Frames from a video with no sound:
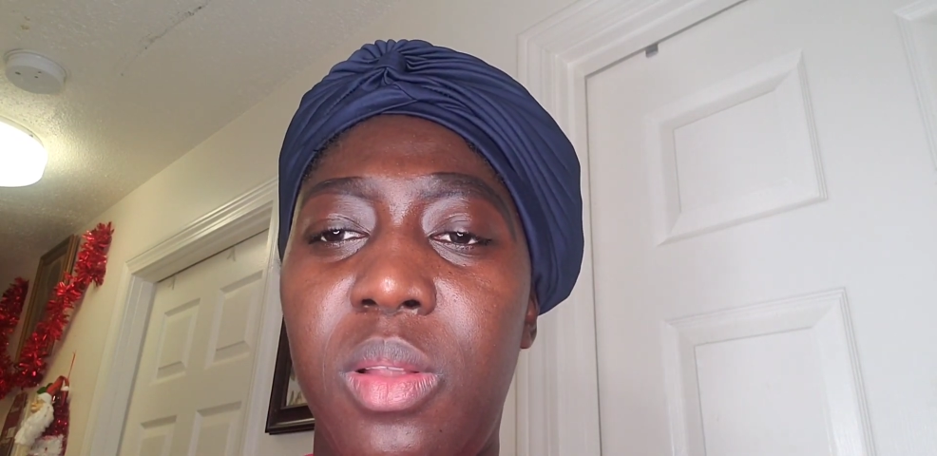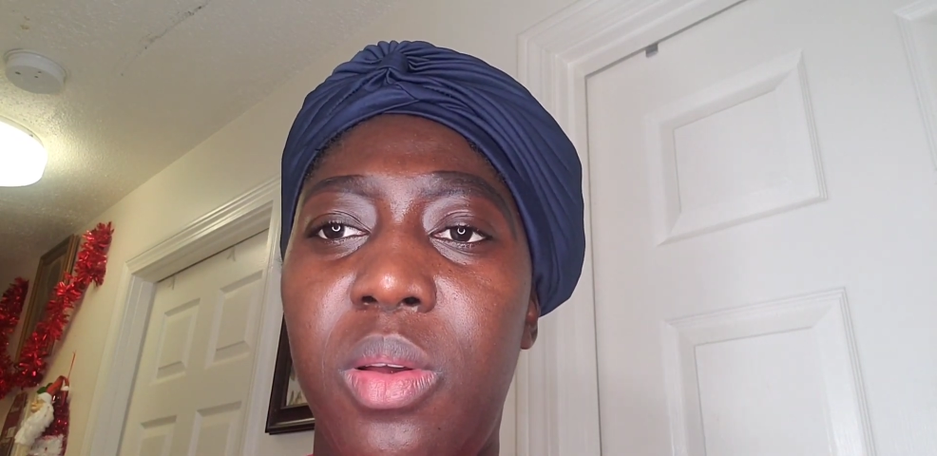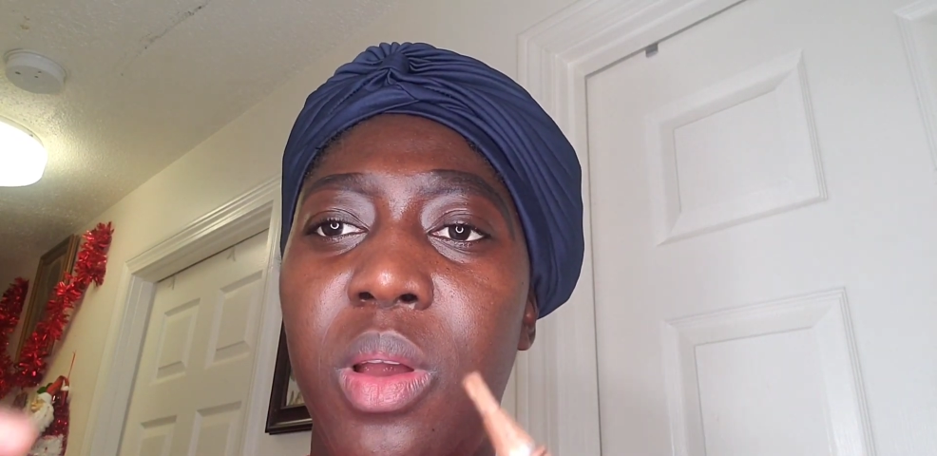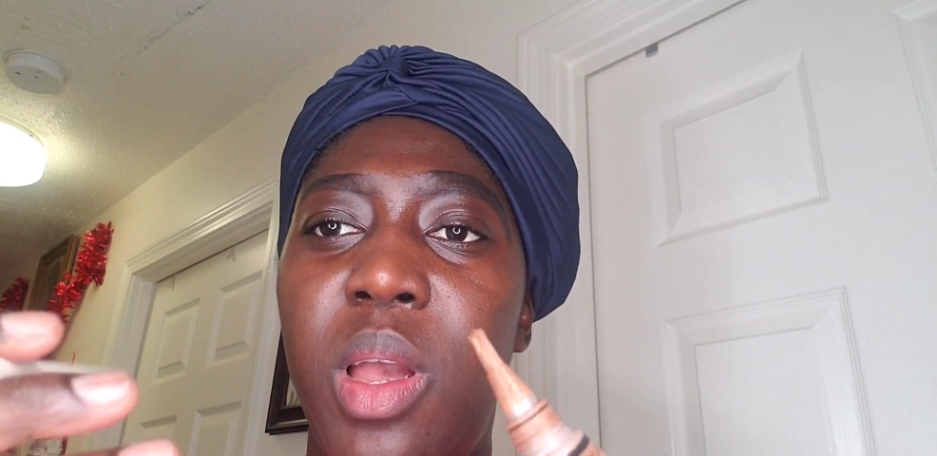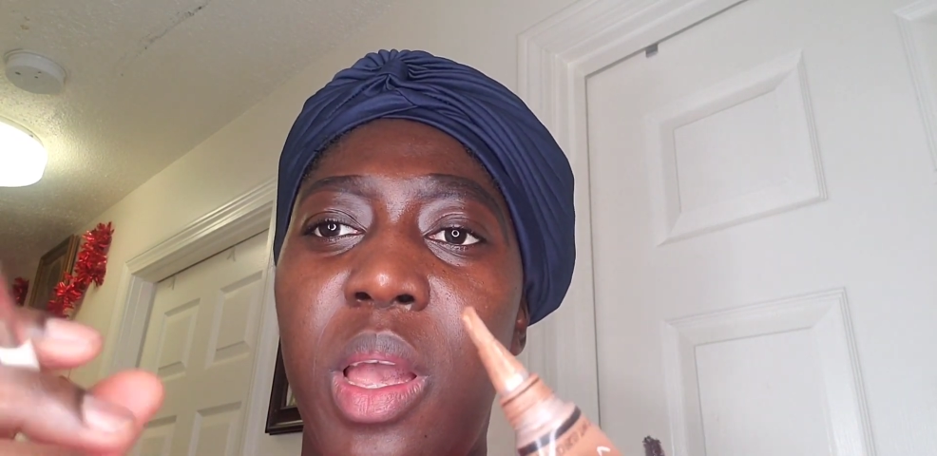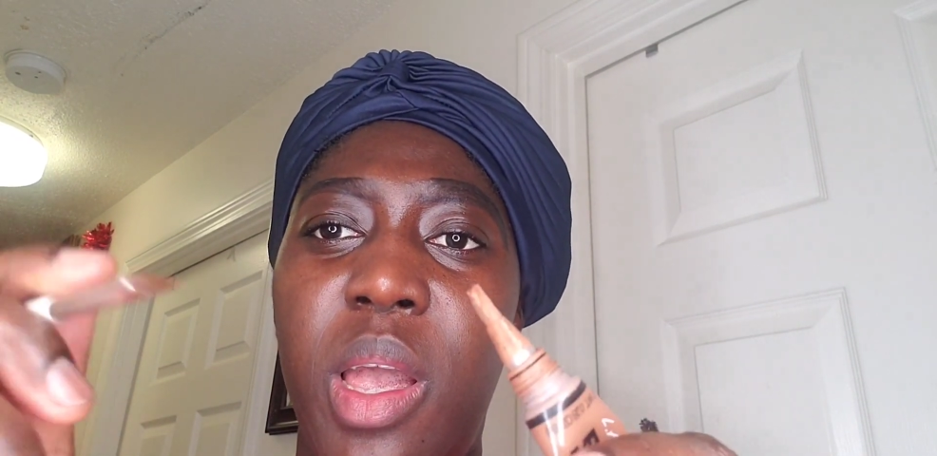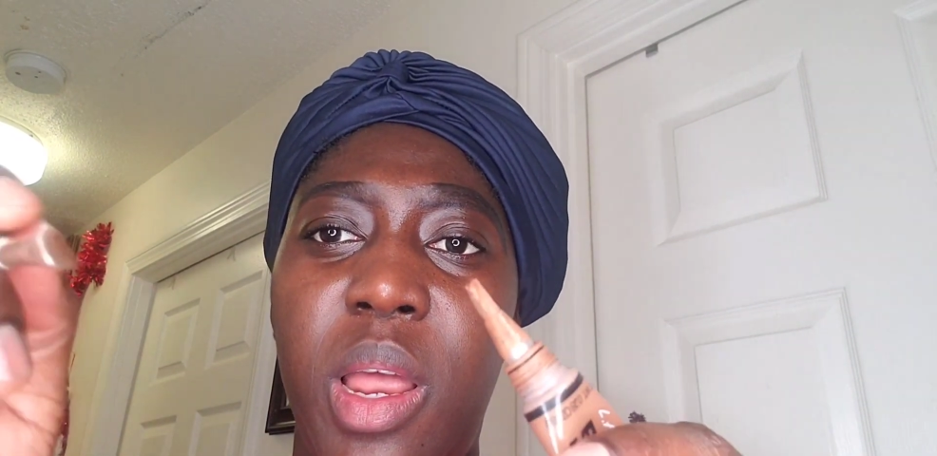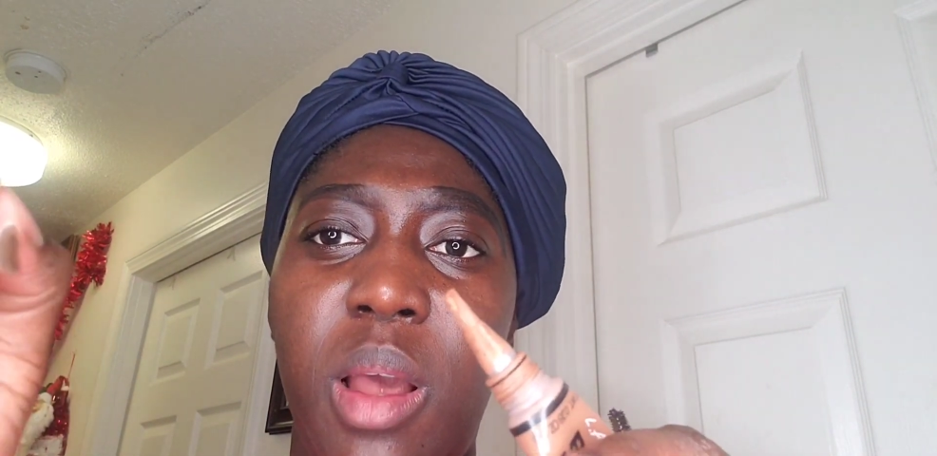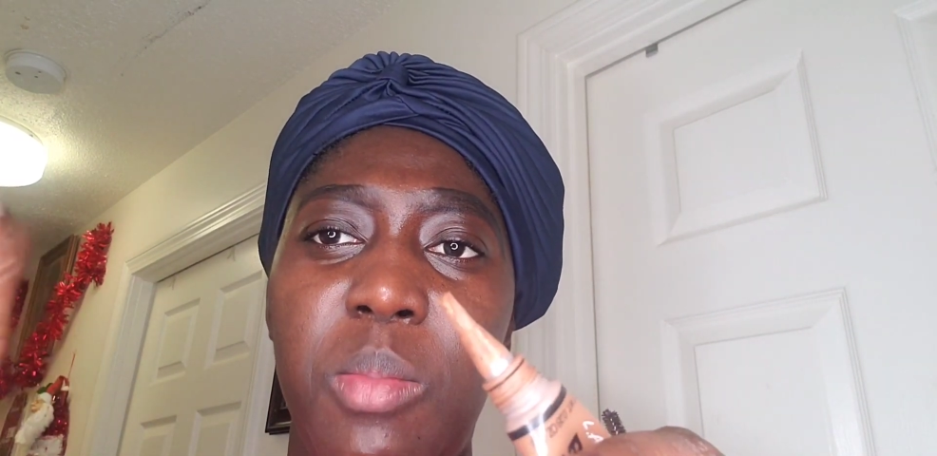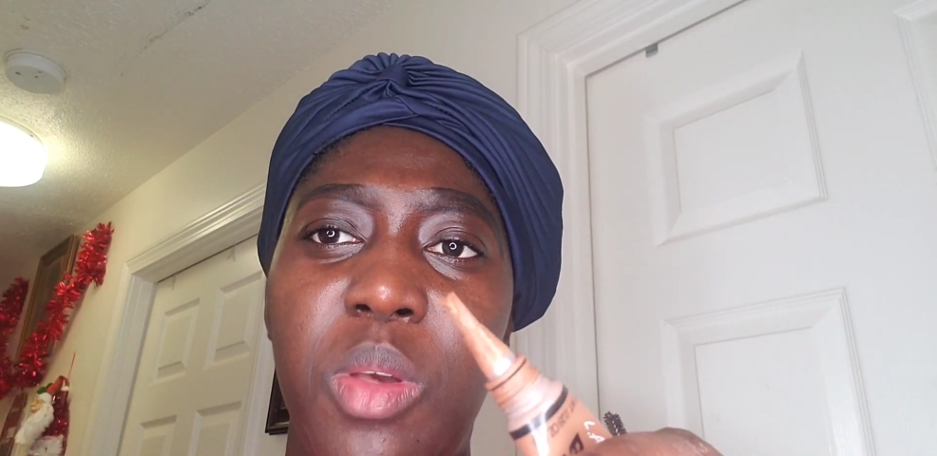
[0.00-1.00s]
Pro
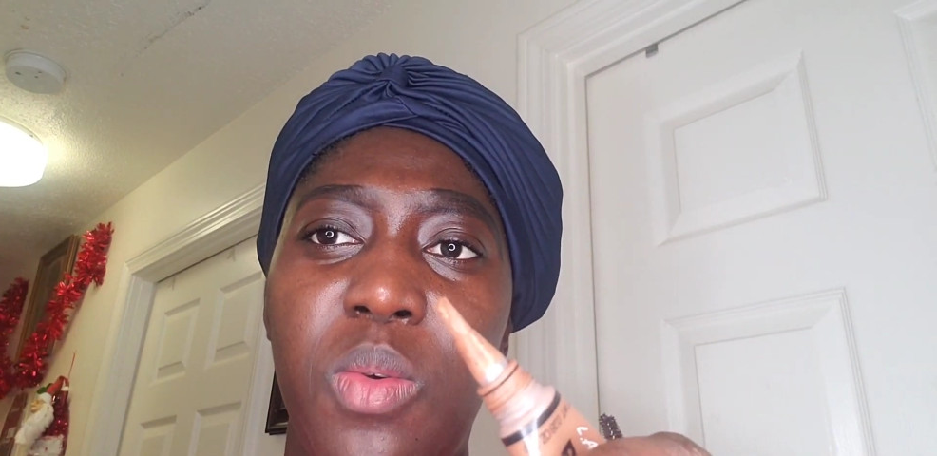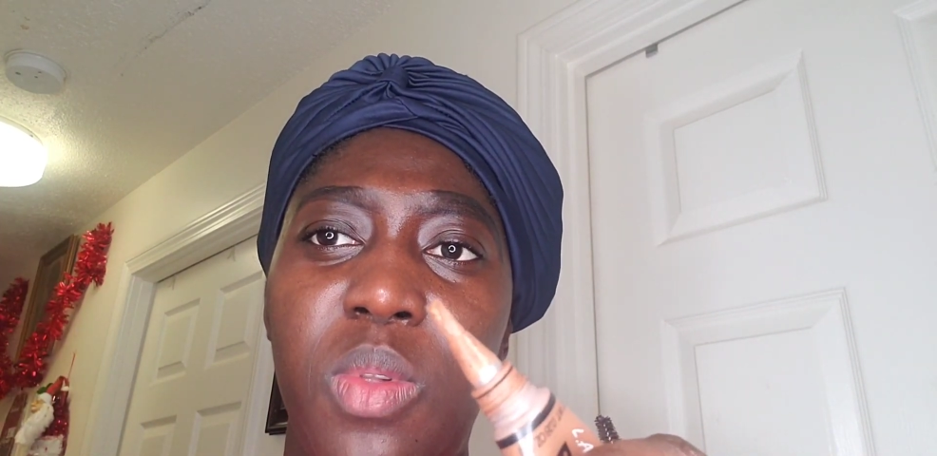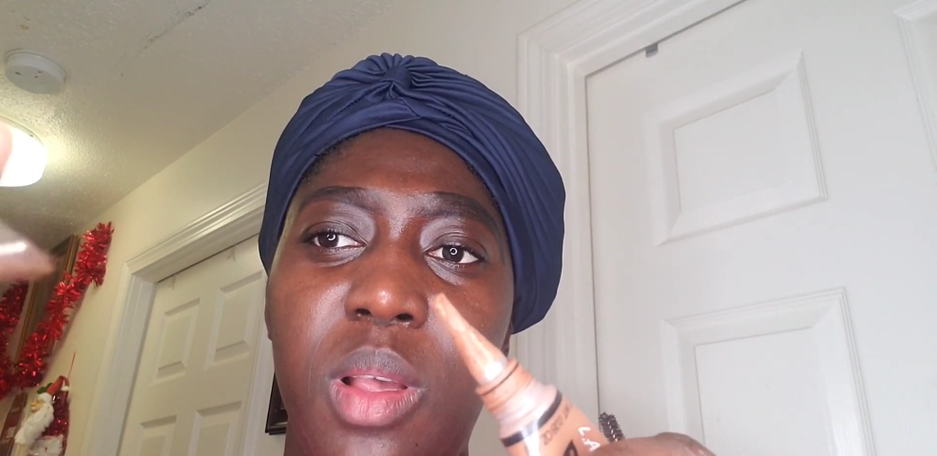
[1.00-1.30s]
Concealer